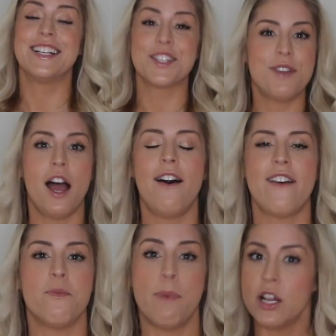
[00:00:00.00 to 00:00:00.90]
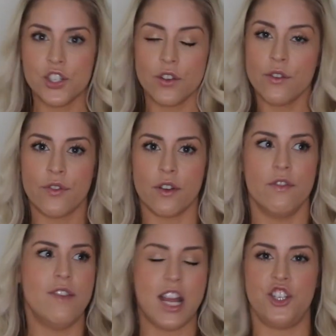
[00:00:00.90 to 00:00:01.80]
So now I have a bunch
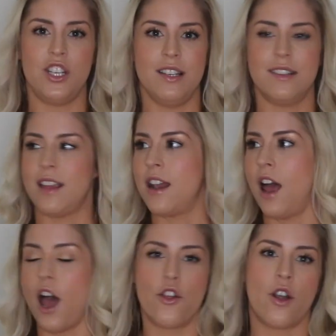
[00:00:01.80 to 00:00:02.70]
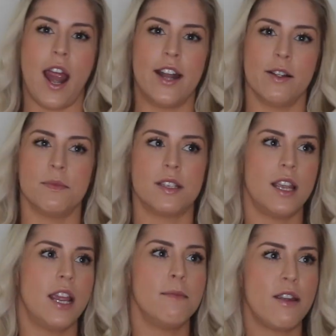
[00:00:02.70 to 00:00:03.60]
of veggies and other items
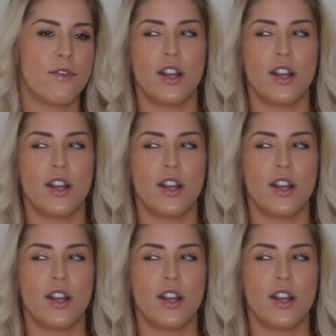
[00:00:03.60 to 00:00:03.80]
in my